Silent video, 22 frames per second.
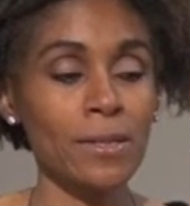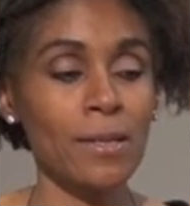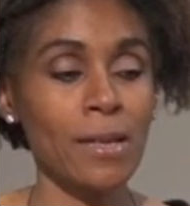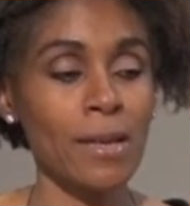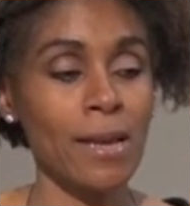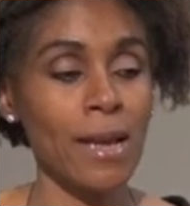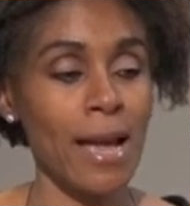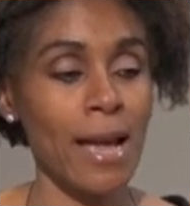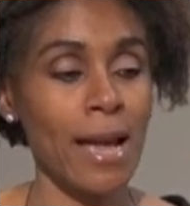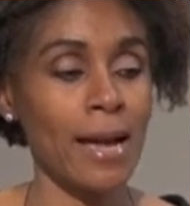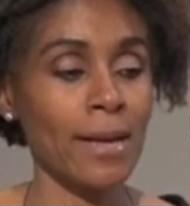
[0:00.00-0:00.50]
that
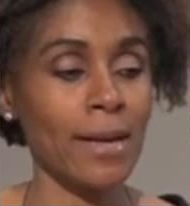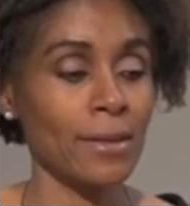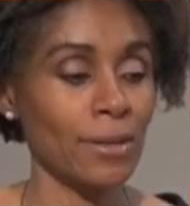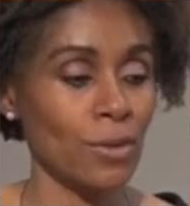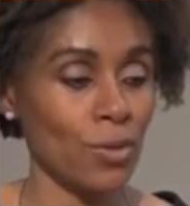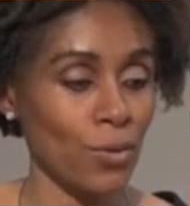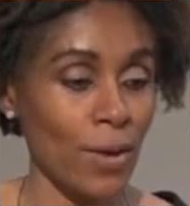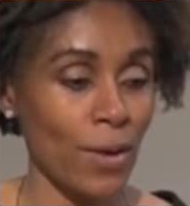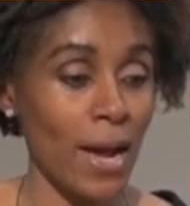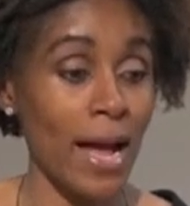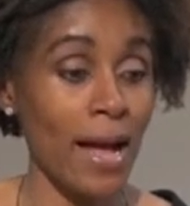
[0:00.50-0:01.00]
I had in
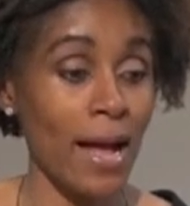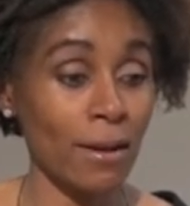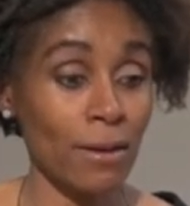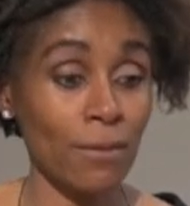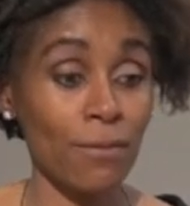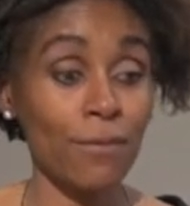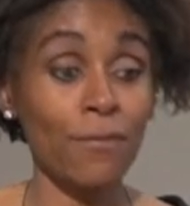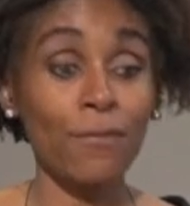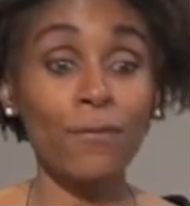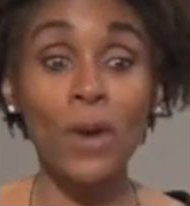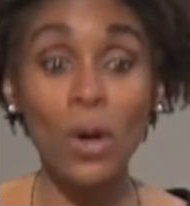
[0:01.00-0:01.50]
track,
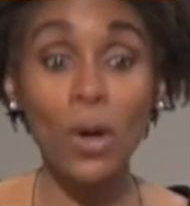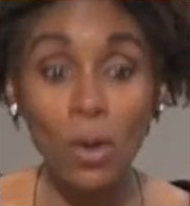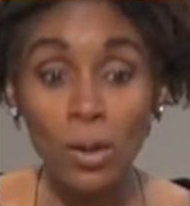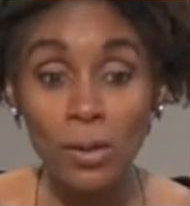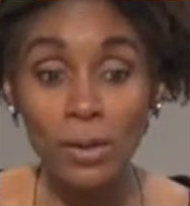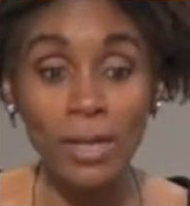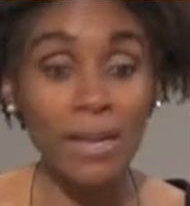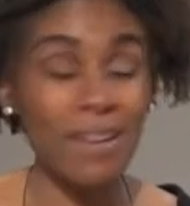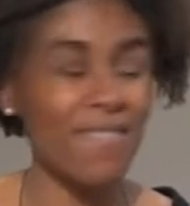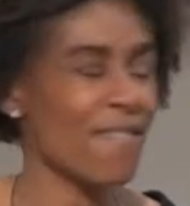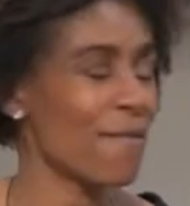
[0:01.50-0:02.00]

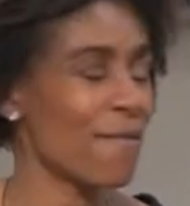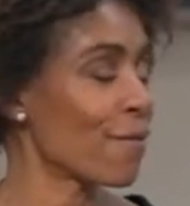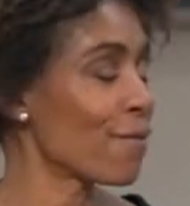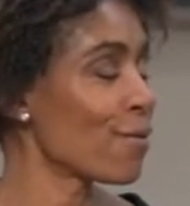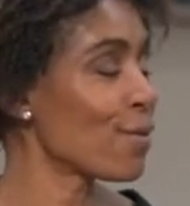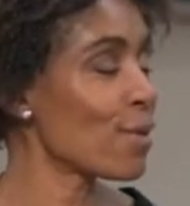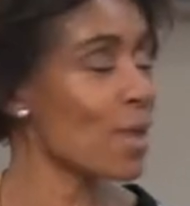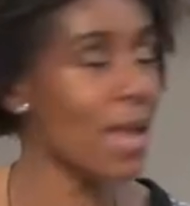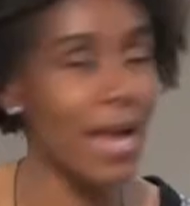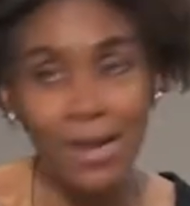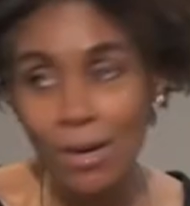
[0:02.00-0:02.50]
falling
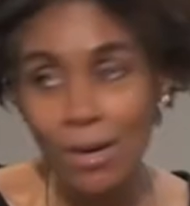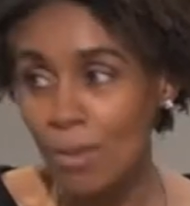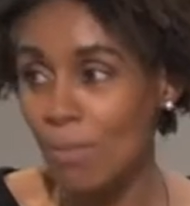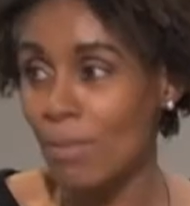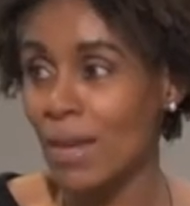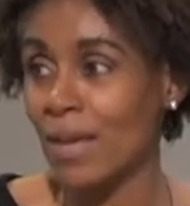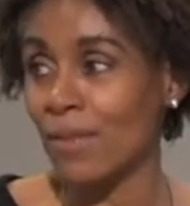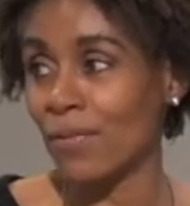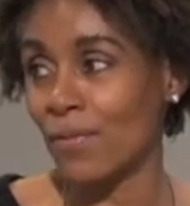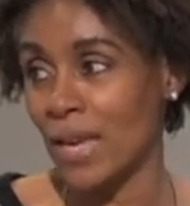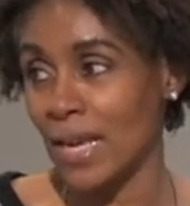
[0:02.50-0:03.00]
flat on
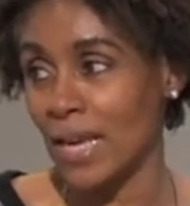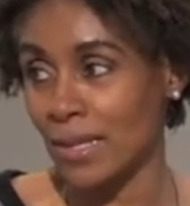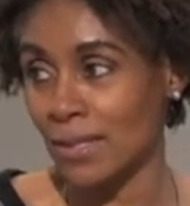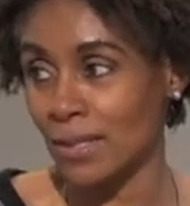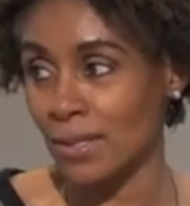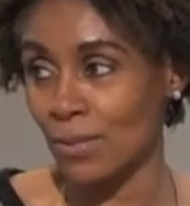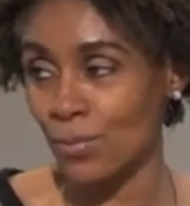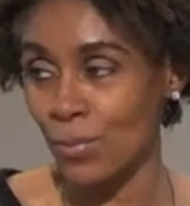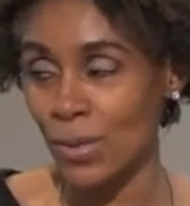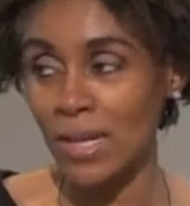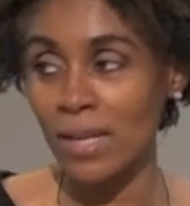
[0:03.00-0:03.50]
my
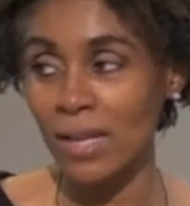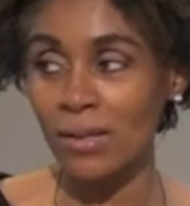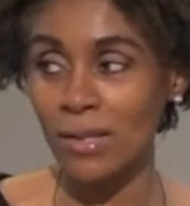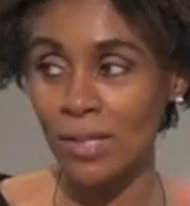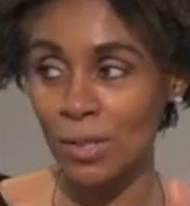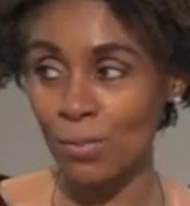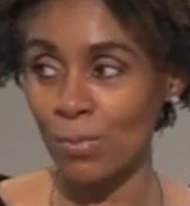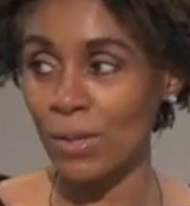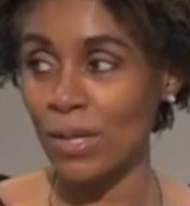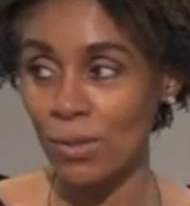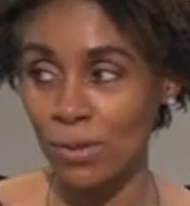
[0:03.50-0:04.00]
face running the
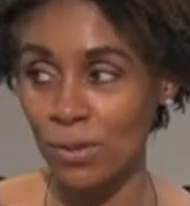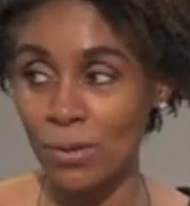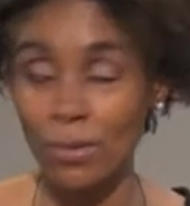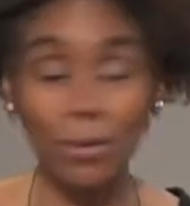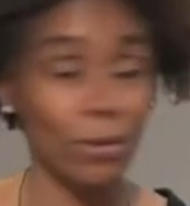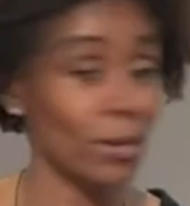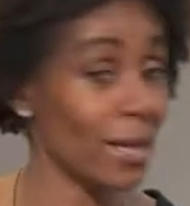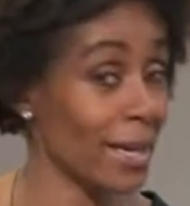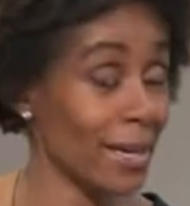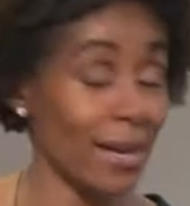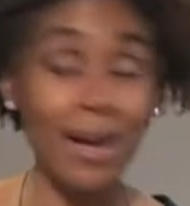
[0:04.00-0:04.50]
sprint
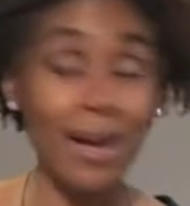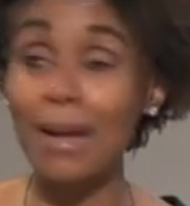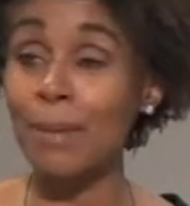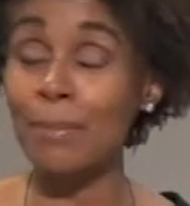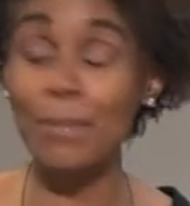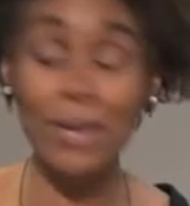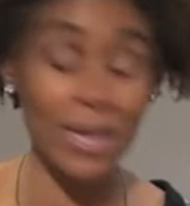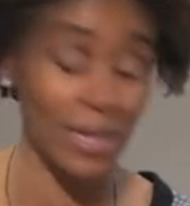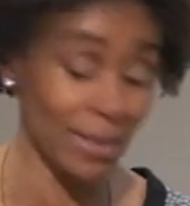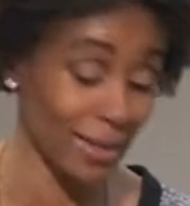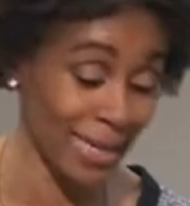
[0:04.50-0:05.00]
hurdle, like I
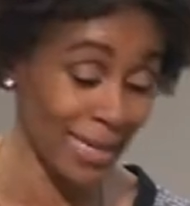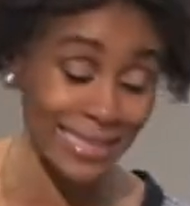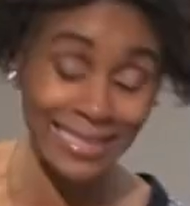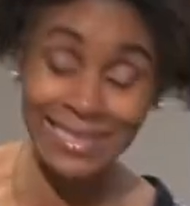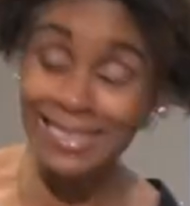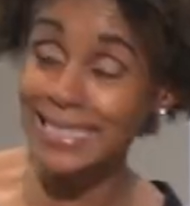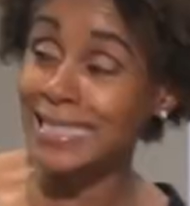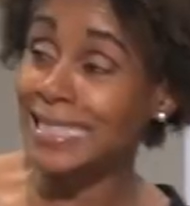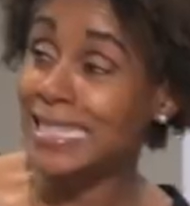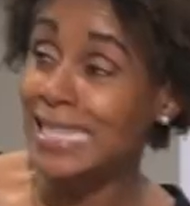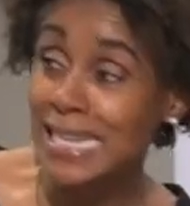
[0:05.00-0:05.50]
mean, like
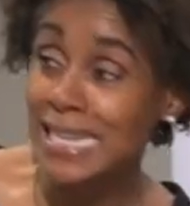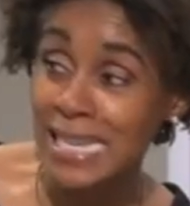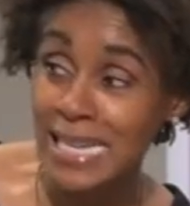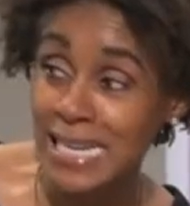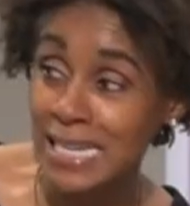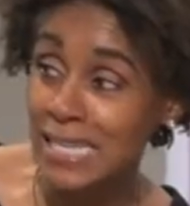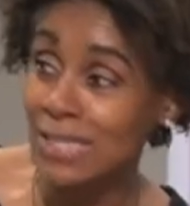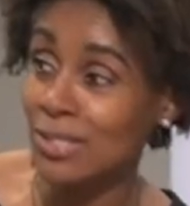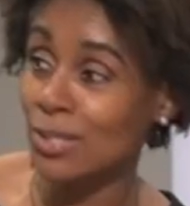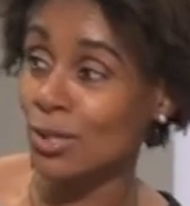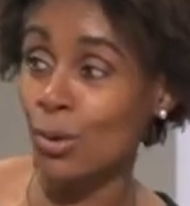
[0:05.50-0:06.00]

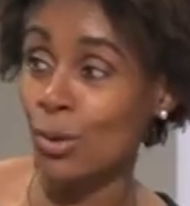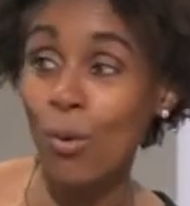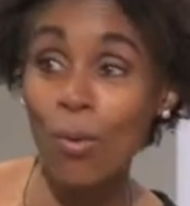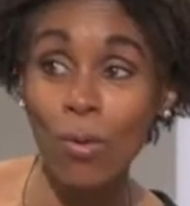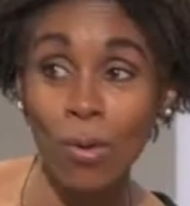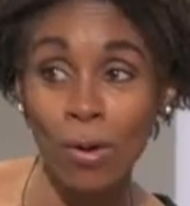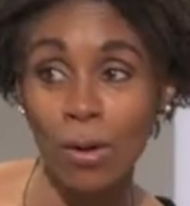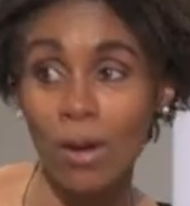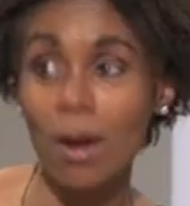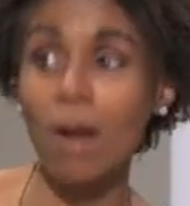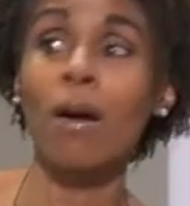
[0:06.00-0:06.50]
knees
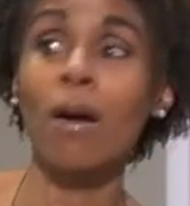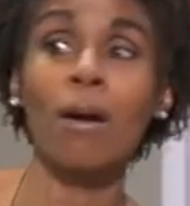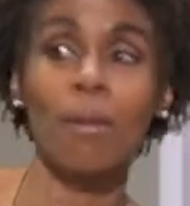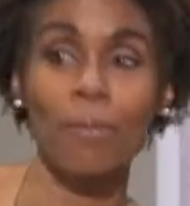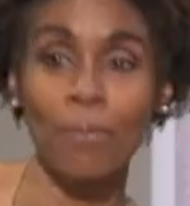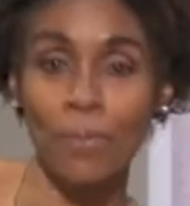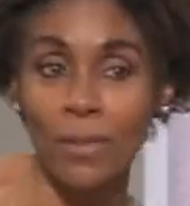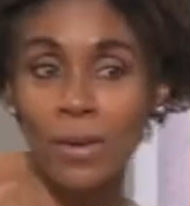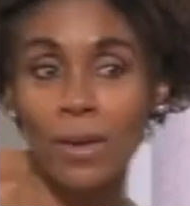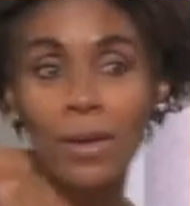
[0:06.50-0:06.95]
tore up,